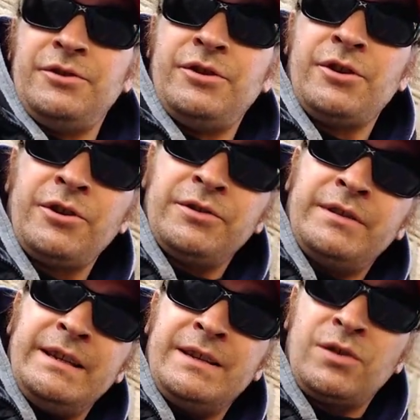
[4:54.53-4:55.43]
You
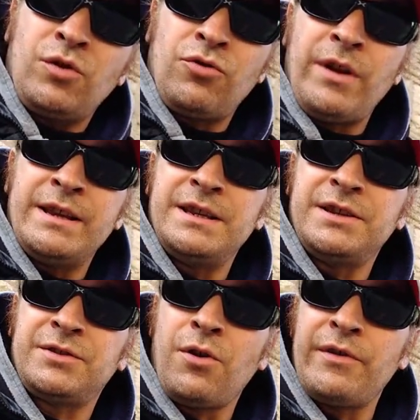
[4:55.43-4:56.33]
heard these crazy
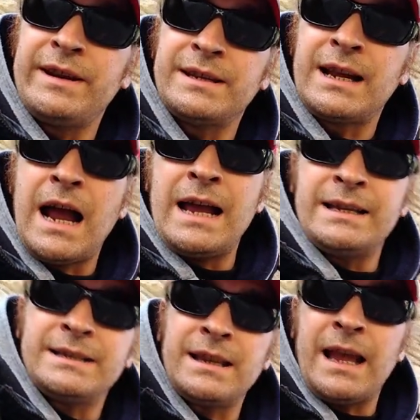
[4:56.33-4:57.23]
stories. A guy
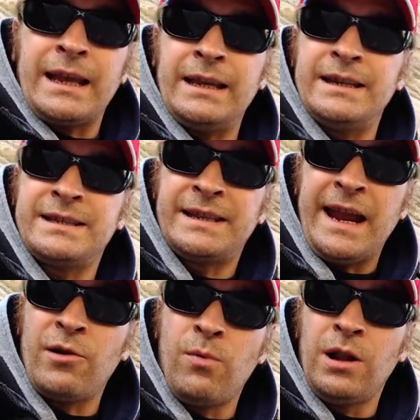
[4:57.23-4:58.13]
is like in a
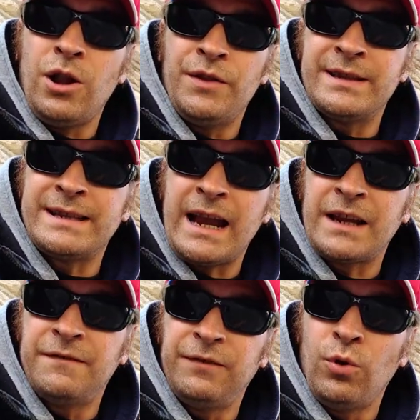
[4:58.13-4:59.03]
stairwell on the
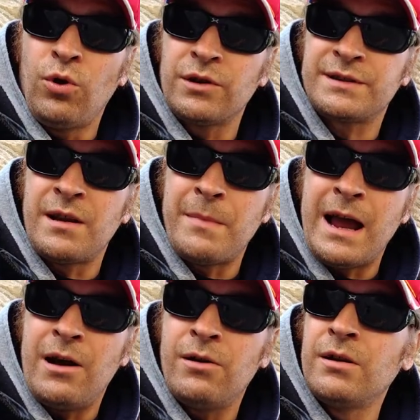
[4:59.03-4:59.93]
second floor
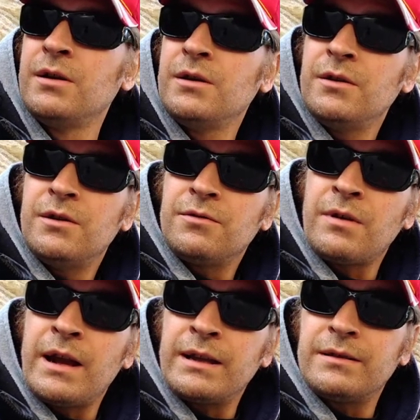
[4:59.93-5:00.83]
somehow.
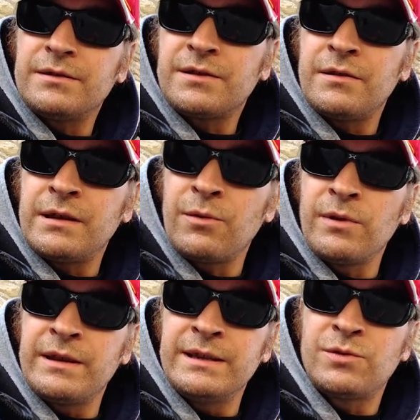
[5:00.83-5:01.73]
Right? So there
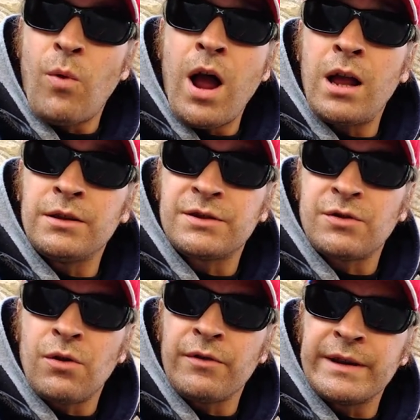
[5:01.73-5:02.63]
were these wild
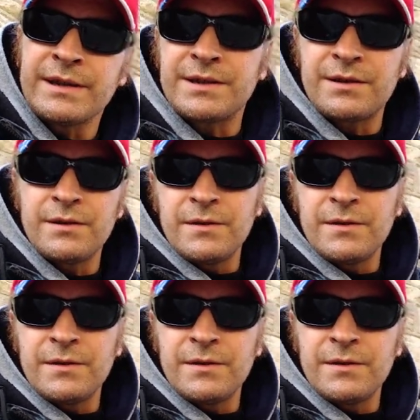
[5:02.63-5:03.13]
stories.